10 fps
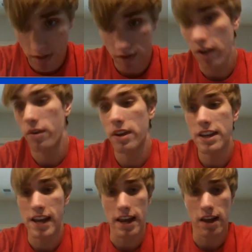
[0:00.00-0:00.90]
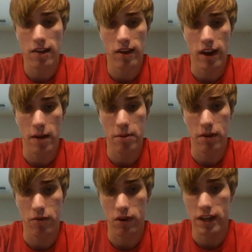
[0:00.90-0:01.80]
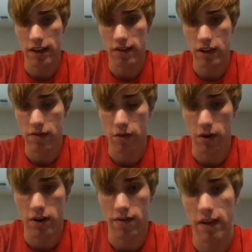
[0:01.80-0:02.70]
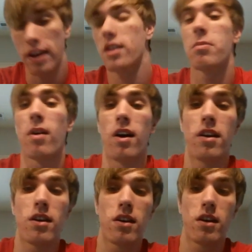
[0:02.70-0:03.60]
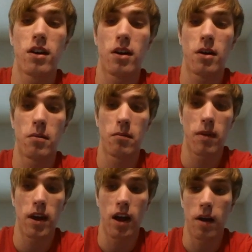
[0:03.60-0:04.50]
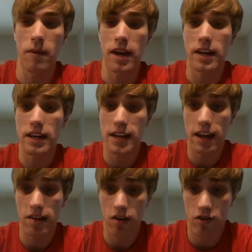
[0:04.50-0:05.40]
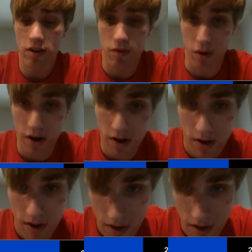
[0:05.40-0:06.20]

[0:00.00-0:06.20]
So he takes, and I play rook takes d4, defending the pawn. And he takes on g4,